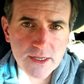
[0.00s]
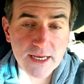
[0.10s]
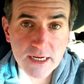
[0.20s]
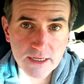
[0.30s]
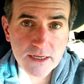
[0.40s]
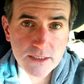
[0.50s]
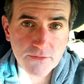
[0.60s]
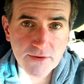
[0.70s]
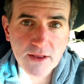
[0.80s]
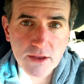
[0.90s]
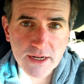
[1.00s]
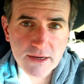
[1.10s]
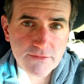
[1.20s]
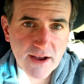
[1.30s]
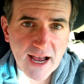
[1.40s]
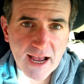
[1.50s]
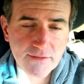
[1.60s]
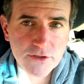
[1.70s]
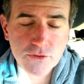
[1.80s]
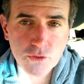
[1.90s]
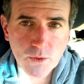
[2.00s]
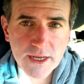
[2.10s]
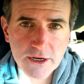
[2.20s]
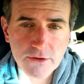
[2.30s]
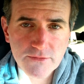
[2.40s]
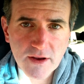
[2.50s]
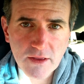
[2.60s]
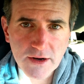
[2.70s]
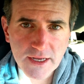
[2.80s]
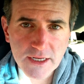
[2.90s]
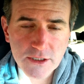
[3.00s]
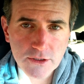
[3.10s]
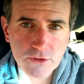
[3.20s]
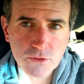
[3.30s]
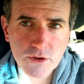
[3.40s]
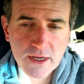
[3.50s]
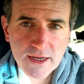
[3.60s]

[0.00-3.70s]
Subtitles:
It is a felony, a 5 to 20-year felony to